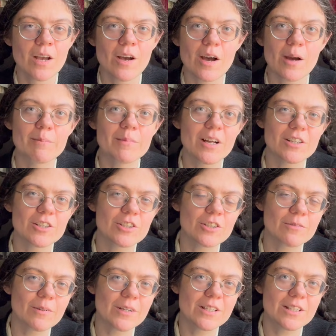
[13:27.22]
I'm not
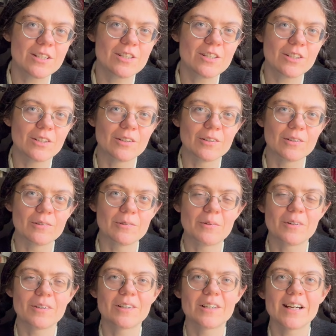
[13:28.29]
sure what to do,
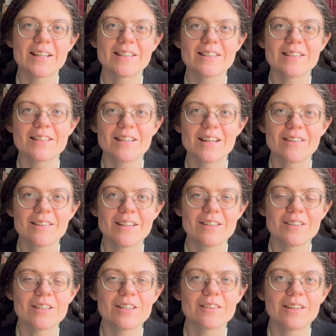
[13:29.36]
or as the
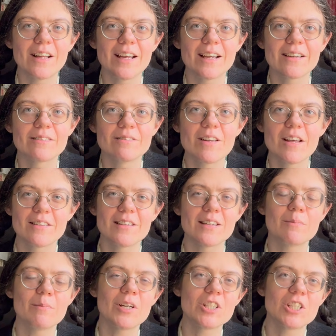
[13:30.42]
narrator you're like,
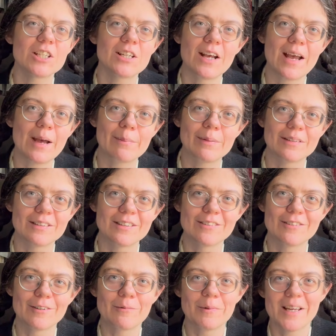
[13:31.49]
nothing much had happened
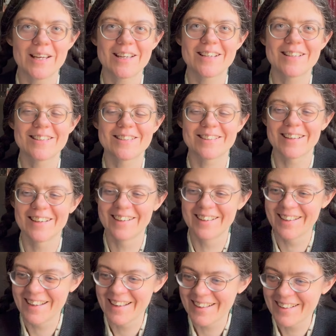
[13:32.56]
for weeks.
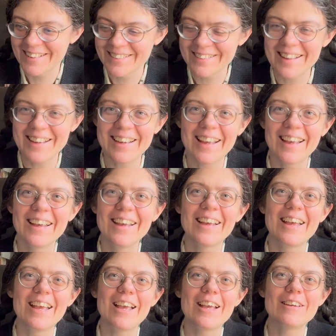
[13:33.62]
Like,
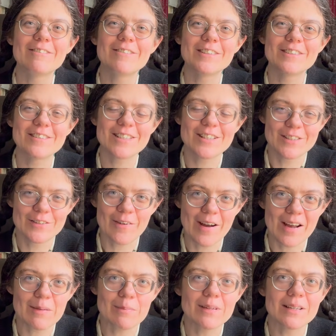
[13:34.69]
if you're
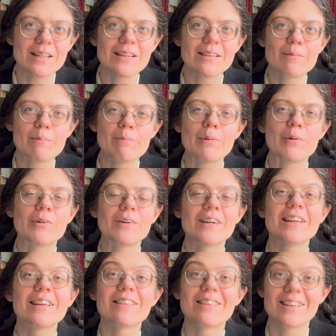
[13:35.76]
describing
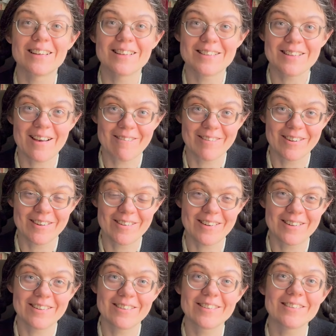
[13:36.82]
boring things going
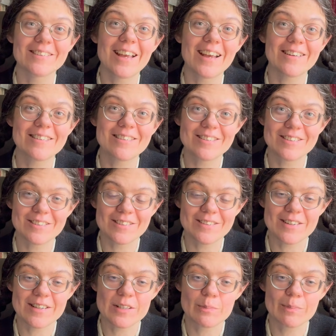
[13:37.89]
on, or your characters
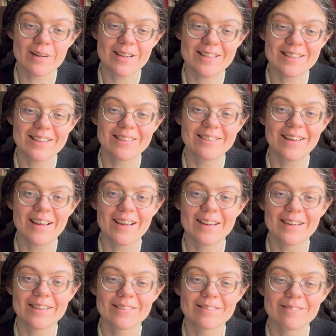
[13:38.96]
are expressing
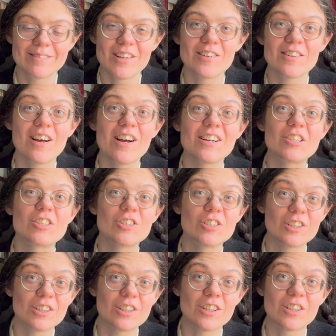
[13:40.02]
like they're not
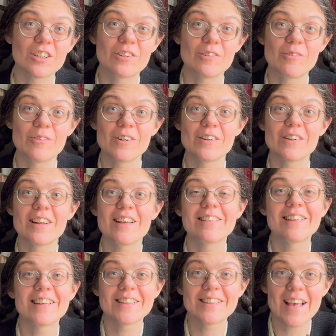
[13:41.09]
sure or
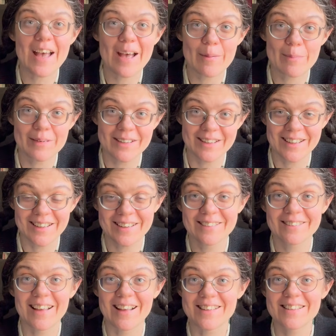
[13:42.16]
nothing's happening,
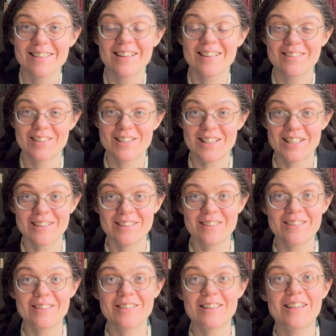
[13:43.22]
that's another
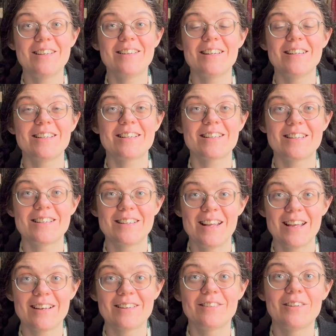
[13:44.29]
signal that you need to
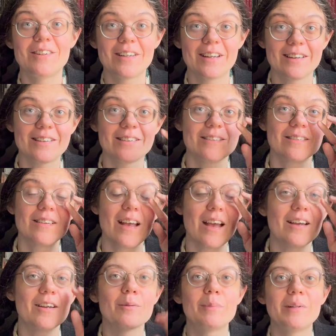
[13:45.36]
take a look
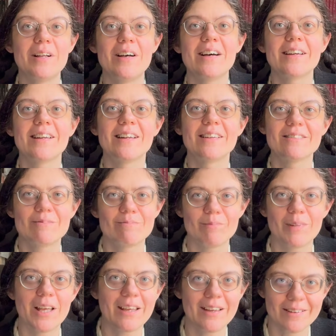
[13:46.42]
at your plot and
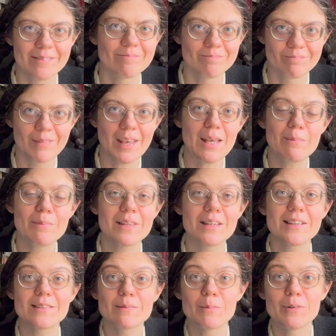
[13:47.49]
like keep
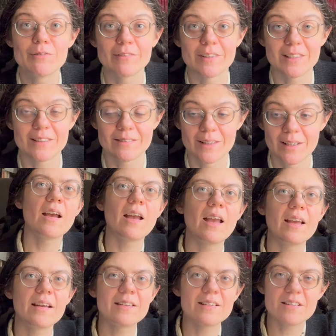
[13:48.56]
things moving.
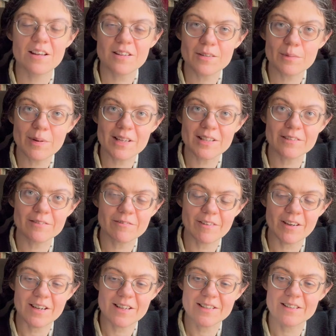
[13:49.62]
And another piece of
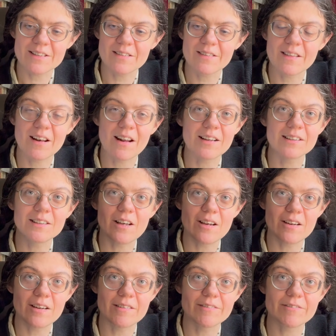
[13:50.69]
advice that I
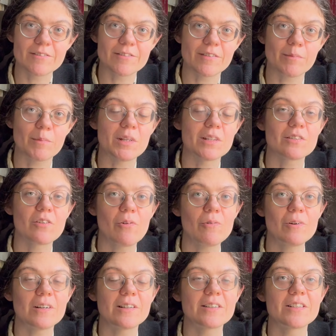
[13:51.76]
loved from this
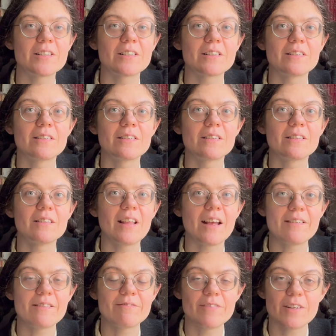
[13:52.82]
course
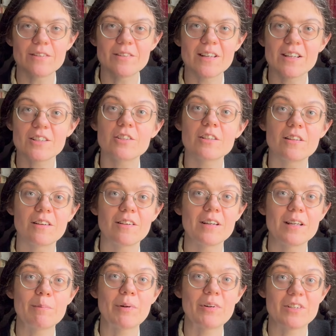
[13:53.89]
that feels actually
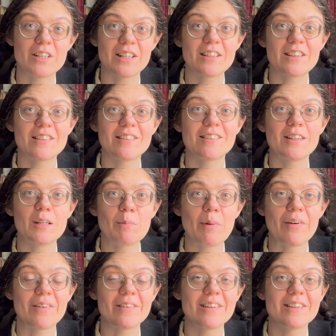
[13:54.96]
very particularly
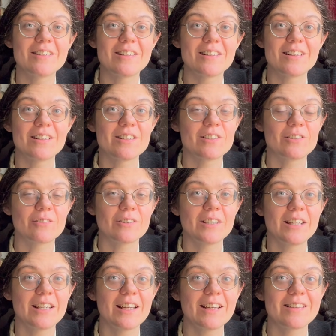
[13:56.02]
pertinent to this
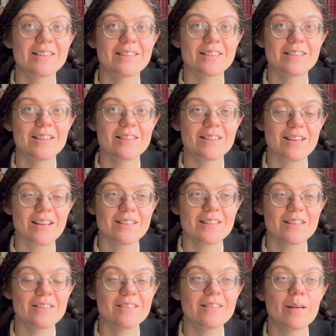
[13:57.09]
story is to
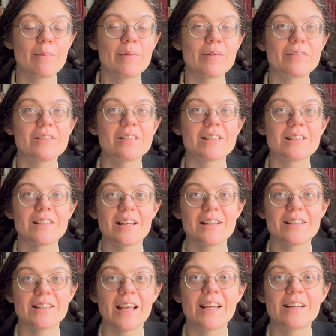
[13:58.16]
consider that both
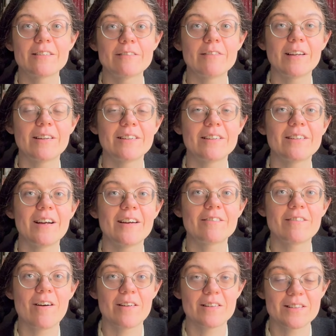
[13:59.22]
success and failure have
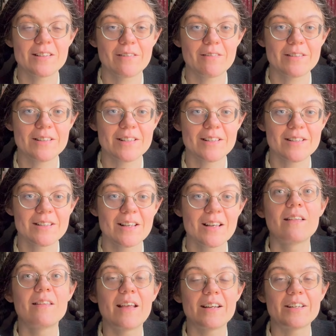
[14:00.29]
consequences.
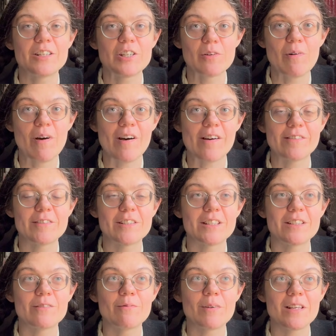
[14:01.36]
That too
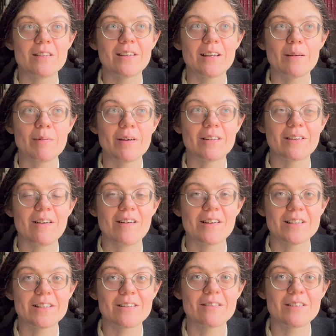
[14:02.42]
often we think about the
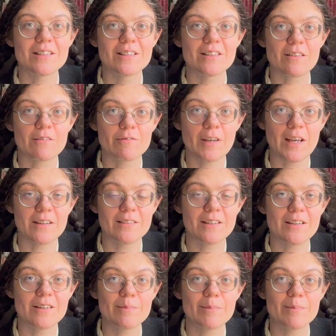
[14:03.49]
consequences of failure,